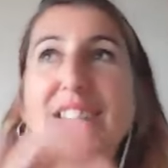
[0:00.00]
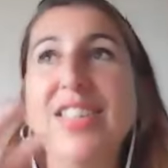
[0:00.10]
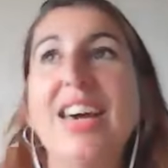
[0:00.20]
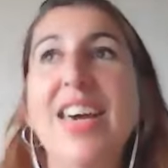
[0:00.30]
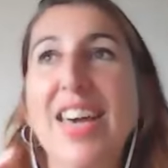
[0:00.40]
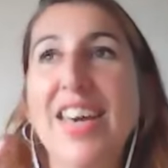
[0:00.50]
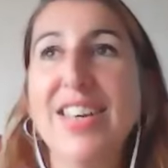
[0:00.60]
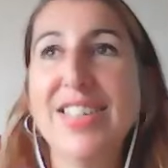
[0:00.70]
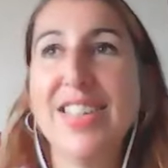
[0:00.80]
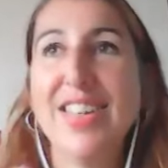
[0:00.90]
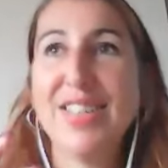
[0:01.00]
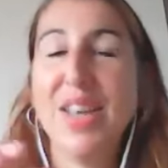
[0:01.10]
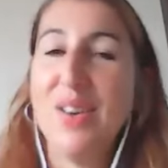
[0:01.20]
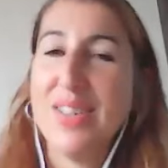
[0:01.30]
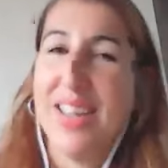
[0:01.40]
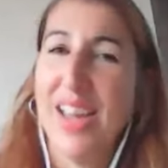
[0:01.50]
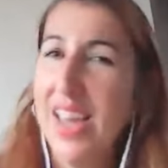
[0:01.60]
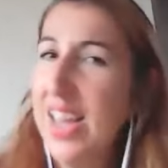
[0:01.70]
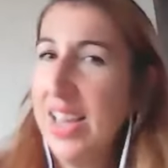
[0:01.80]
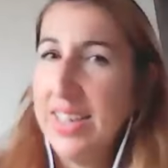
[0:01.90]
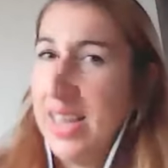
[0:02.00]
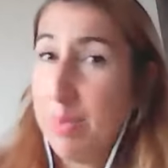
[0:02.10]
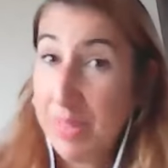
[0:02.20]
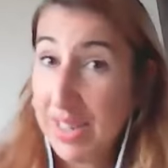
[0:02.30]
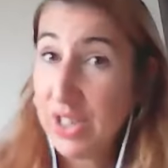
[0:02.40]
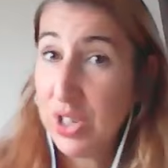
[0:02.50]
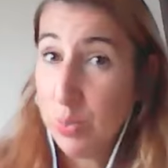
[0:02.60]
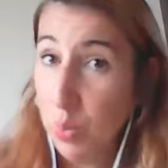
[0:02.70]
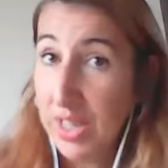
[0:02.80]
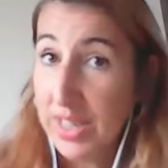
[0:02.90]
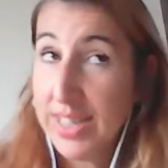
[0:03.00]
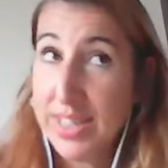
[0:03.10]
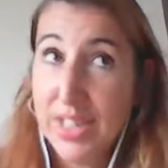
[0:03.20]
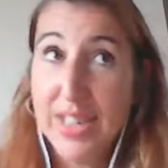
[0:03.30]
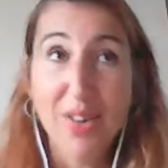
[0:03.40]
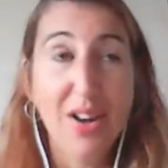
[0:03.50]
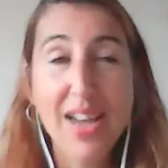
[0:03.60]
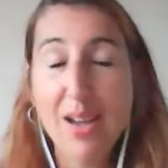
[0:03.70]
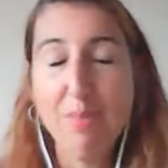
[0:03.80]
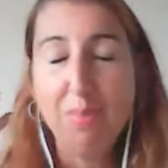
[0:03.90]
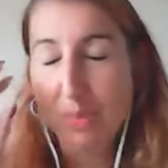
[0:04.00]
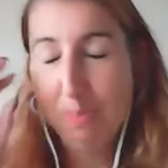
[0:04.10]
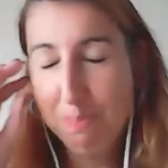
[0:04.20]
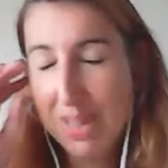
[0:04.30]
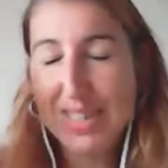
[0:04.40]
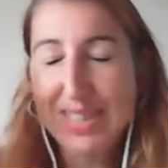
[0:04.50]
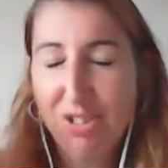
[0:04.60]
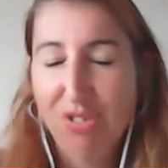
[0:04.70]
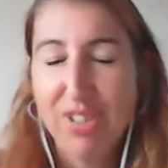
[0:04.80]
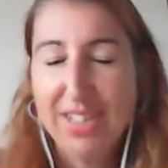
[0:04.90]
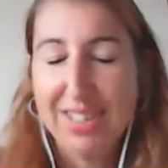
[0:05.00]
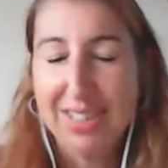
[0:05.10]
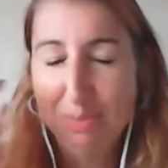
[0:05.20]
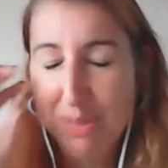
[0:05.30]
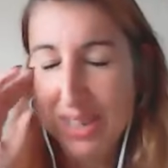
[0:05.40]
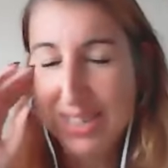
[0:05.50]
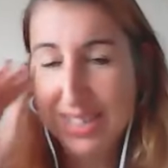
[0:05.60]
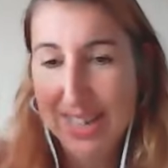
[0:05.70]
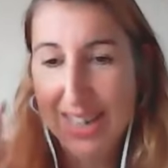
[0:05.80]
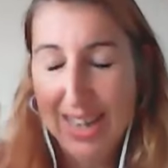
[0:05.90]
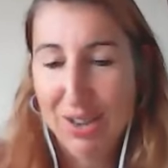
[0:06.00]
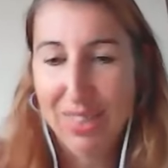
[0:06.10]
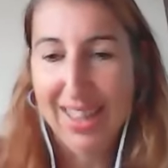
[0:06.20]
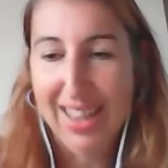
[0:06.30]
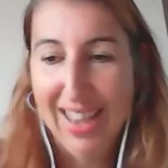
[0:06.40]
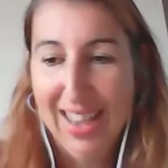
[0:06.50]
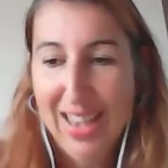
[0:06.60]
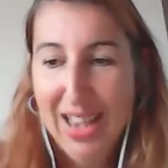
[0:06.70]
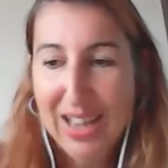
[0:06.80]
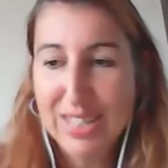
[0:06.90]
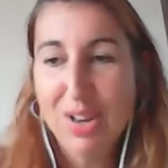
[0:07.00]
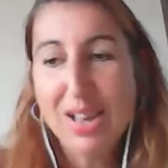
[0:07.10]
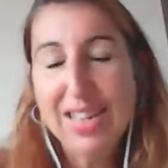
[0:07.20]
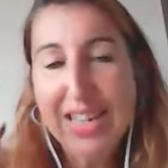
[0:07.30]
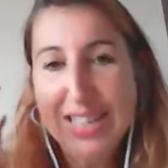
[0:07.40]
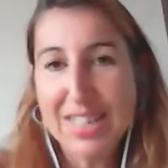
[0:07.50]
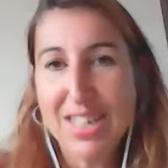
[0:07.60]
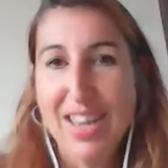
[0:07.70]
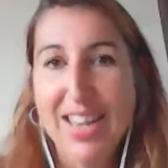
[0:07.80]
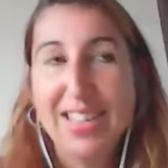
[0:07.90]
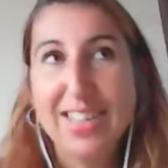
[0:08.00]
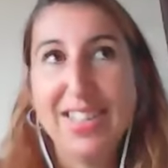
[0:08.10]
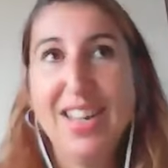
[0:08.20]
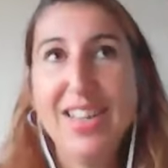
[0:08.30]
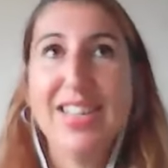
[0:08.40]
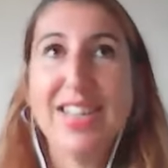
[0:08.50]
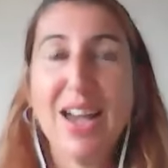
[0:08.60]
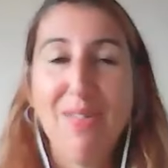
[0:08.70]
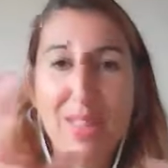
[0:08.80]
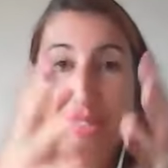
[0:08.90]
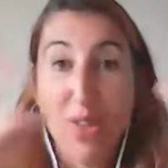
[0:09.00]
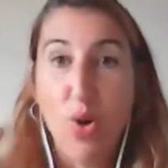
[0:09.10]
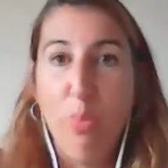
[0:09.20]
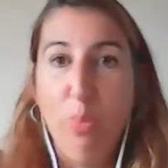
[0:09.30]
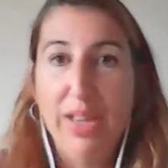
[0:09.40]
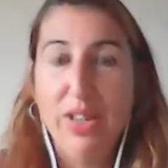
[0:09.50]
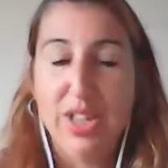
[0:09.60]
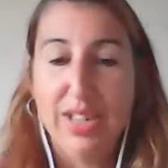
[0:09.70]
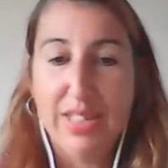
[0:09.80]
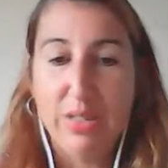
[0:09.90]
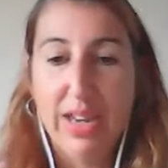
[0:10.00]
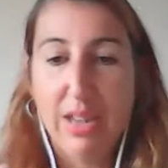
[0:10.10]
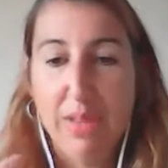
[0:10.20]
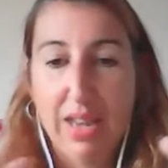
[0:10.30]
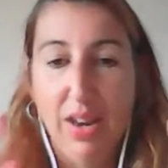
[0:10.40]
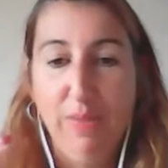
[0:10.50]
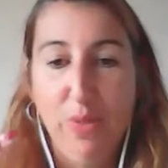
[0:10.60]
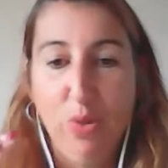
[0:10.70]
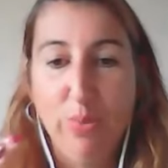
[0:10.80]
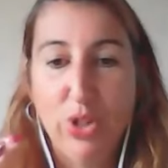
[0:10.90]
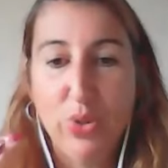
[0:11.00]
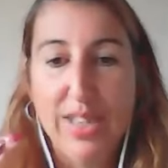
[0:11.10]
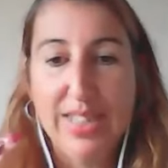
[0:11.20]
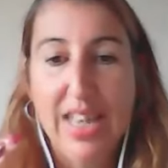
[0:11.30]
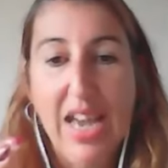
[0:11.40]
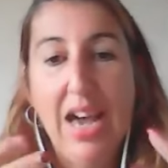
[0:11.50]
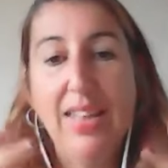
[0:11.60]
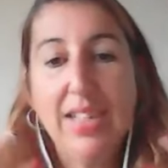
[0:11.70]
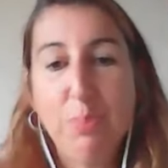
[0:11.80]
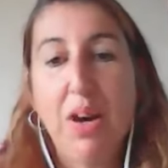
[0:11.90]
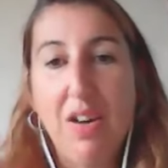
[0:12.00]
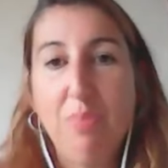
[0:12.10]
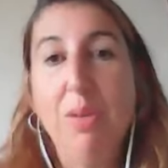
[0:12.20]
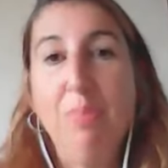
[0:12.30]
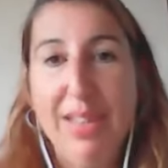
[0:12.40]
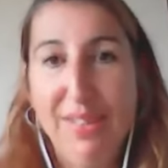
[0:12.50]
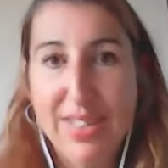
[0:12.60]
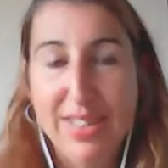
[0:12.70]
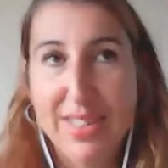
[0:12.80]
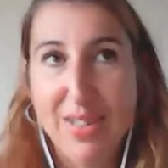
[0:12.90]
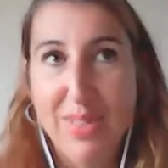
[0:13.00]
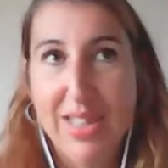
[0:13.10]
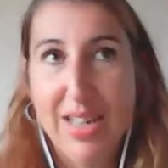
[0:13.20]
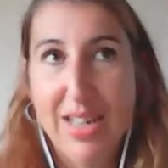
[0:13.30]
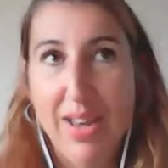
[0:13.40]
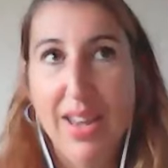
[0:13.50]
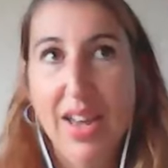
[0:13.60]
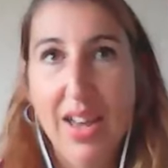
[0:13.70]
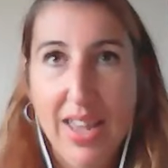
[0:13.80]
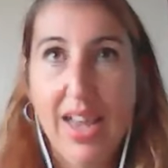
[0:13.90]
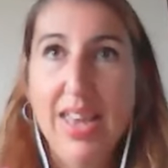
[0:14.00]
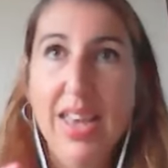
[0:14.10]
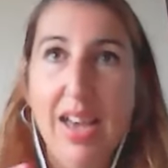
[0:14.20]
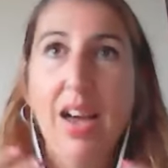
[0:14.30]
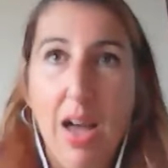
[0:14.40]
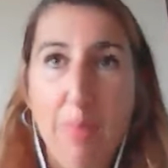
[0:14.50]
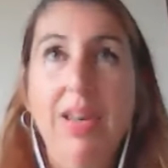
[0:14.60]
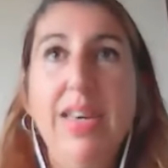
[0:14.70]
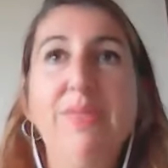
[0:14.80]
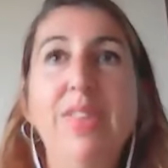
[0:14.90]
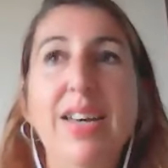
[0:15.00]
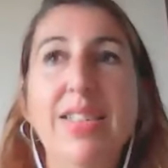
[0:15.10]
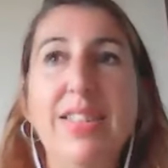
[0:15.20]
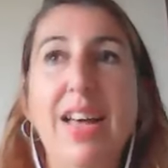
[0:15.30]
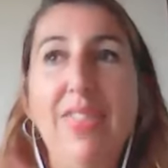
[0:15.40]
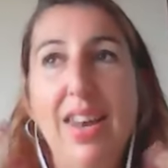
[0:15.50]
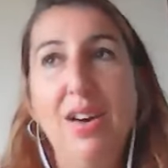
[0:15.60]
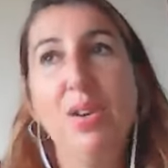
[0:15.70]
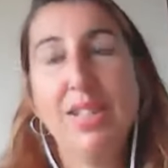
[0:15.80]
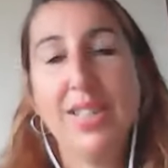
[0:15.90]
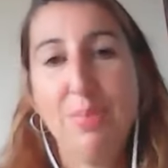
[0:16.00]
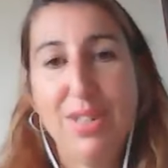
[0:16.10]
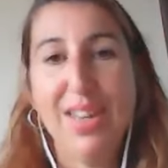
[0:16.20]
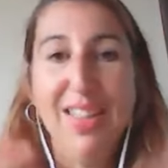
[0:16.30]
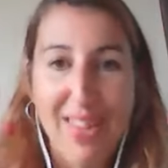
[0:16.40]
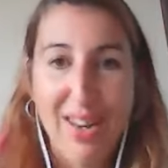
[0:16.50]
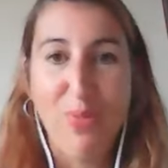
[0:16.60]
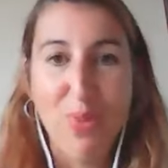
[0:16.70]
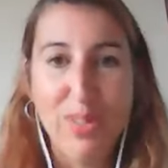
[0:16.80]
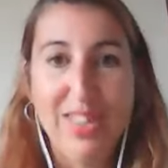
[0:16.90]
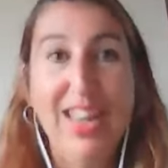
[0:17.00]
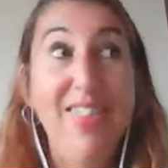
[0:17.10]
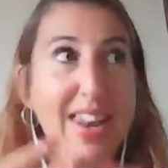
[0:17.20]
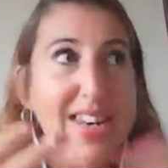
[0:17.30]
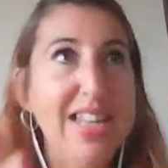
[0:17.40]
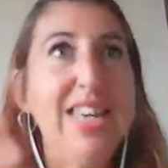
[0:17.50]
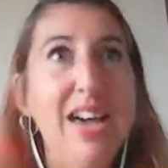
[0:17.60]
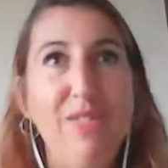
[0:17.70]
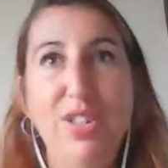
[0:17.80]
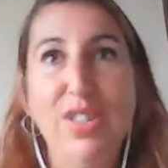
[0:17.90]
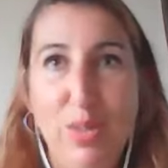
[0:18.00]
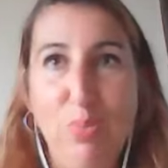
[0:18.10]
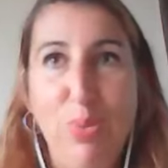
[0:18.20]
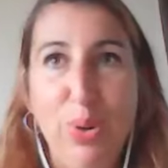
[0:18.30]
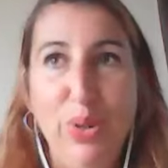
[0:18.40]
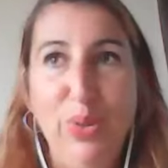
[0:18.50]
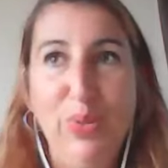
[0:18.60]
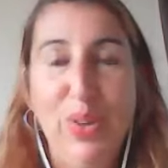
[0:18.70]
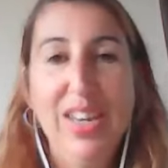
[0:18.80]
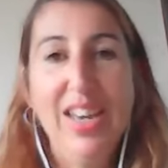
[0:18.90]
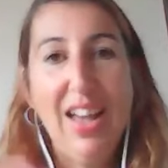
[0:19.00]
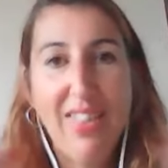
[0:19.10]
yeah. sayings, and it. And I was like, yeah, but that's just words, you know. I am. Yeah. biggest critic and the biggest cynic out there, and so I need the science, and I need to have like the whole picture so I yeah. can make an informed choice, and that's part of my belief system. And then I'm like, okay, yeah, I believe this, and then I will adapt it and then enforce it, and then I need the evidence to prove yeah